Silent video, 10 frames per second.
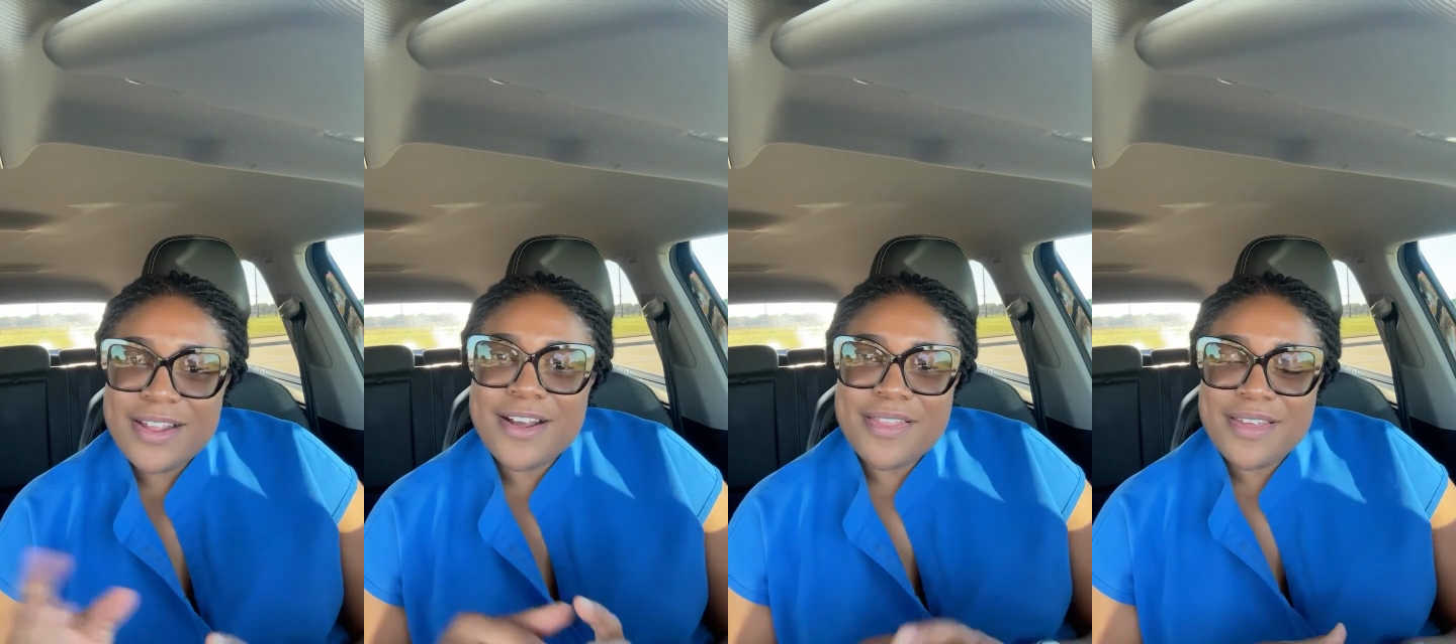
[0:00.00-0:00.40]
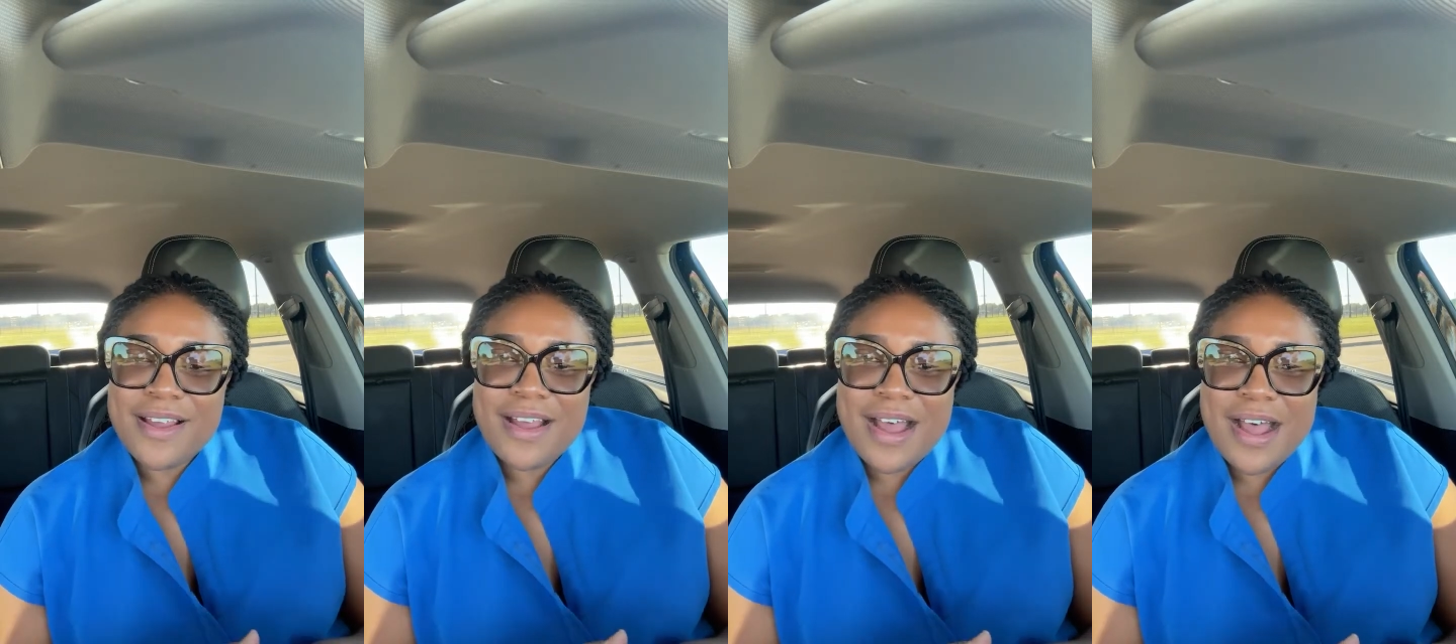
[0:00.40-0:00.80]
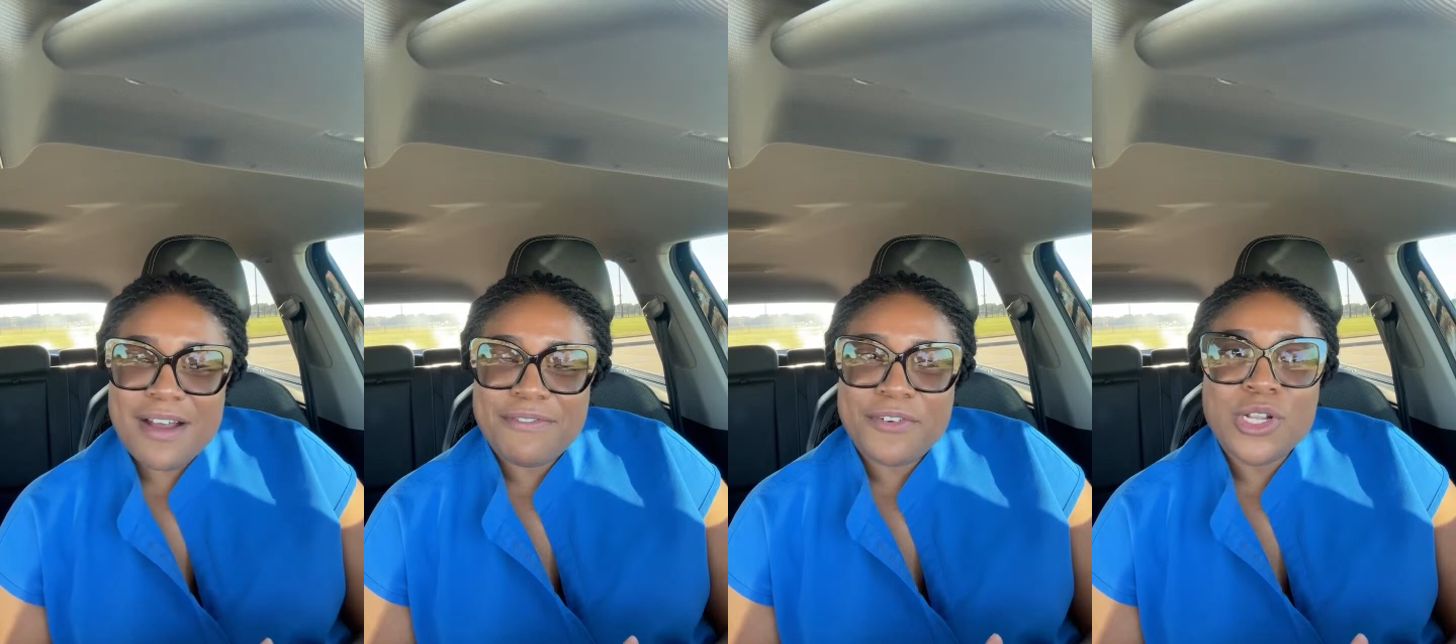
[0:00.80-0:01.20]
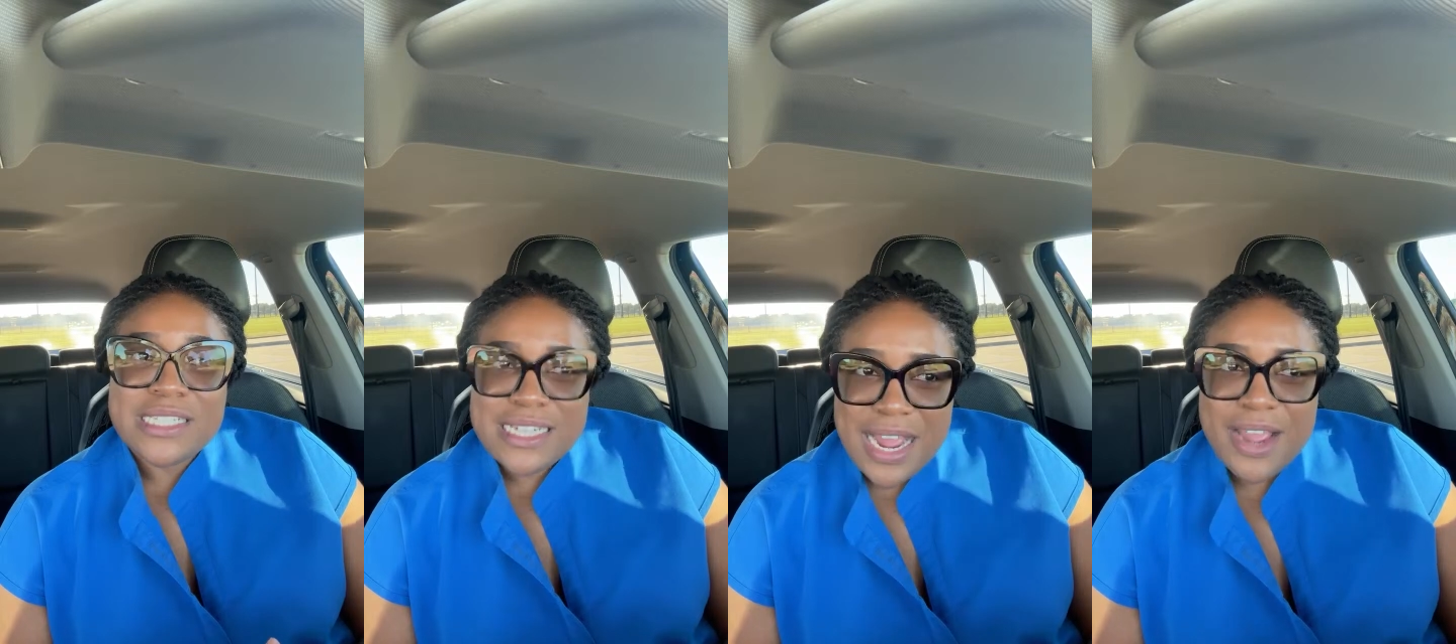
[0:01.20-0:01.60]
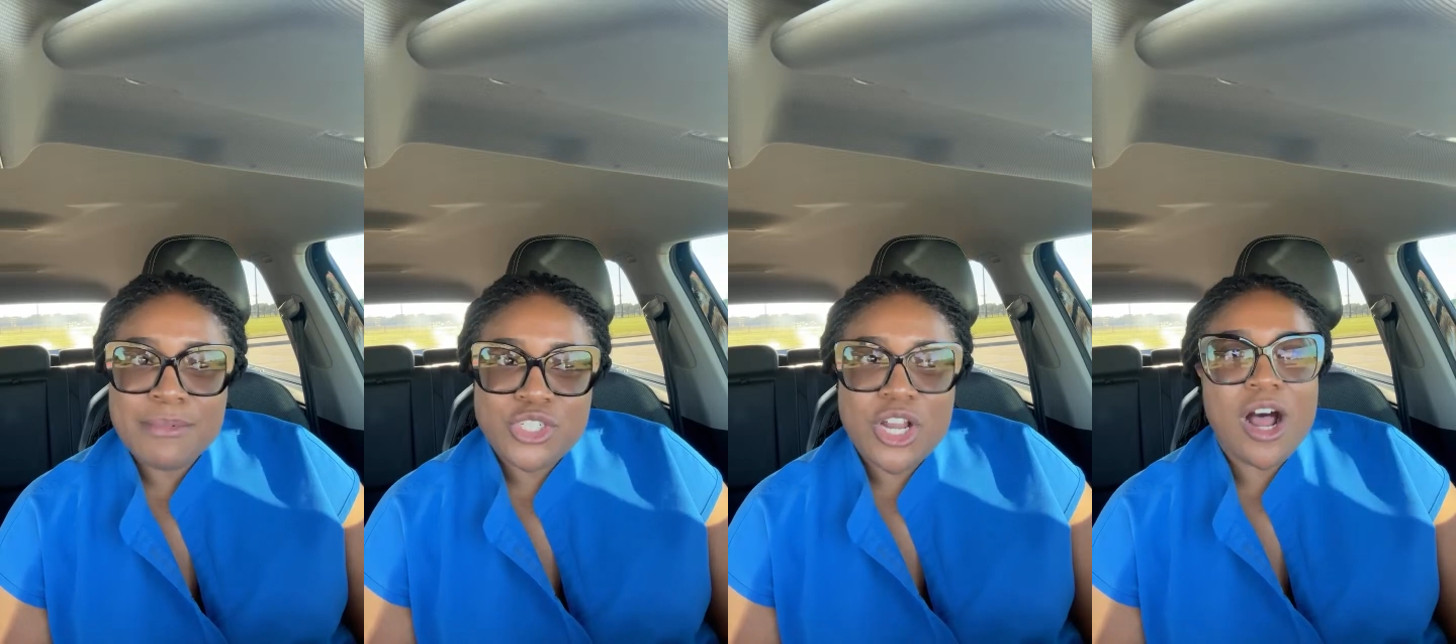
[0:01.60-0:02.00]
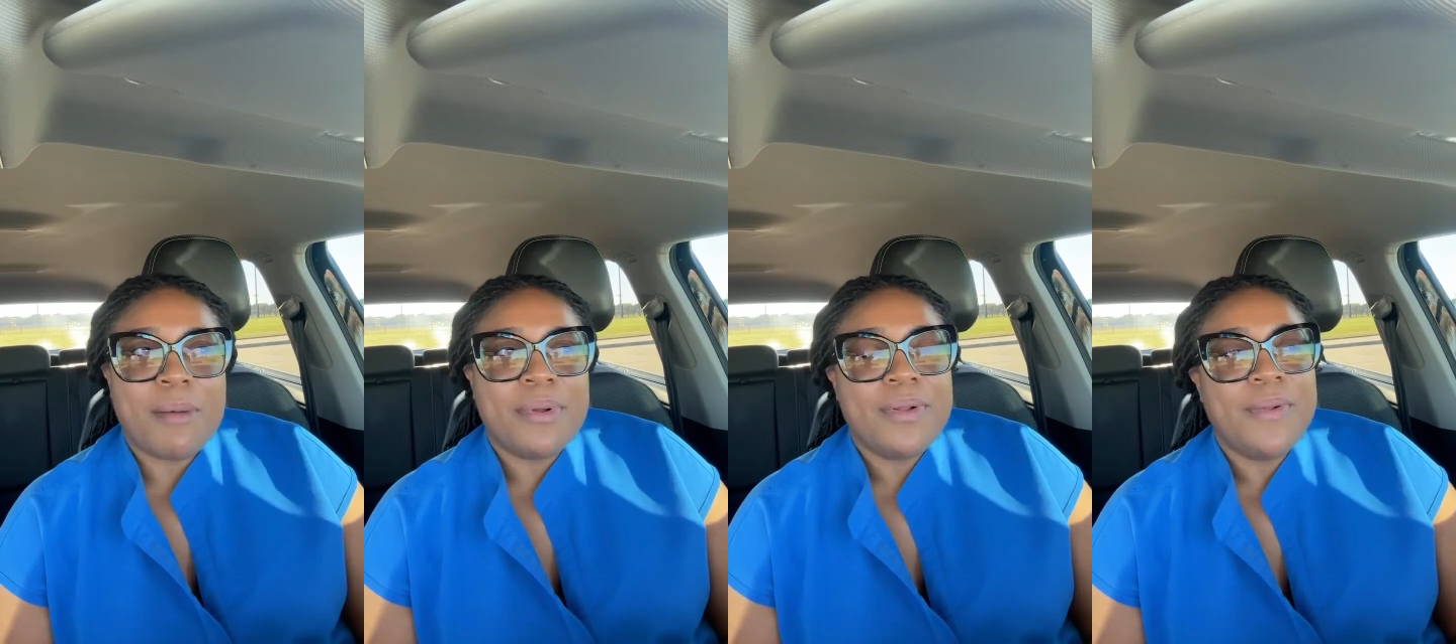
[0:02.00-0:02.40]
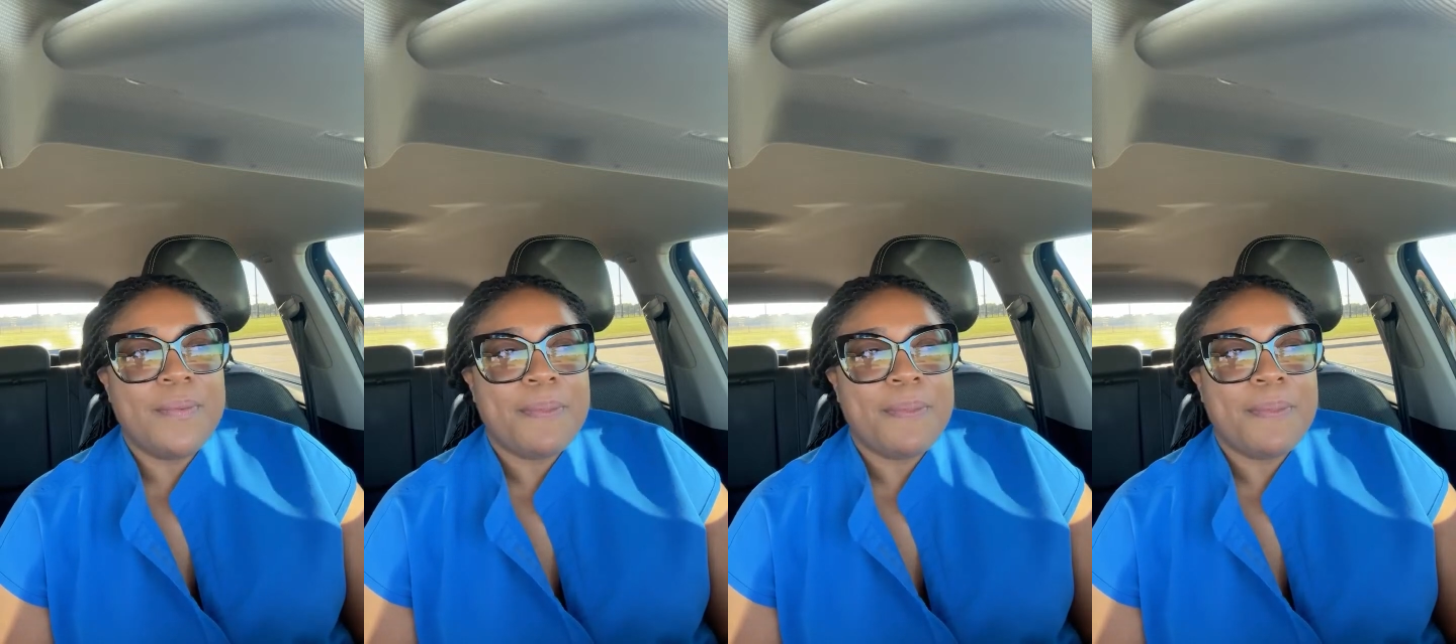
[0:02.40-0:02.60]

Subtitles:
another full-time job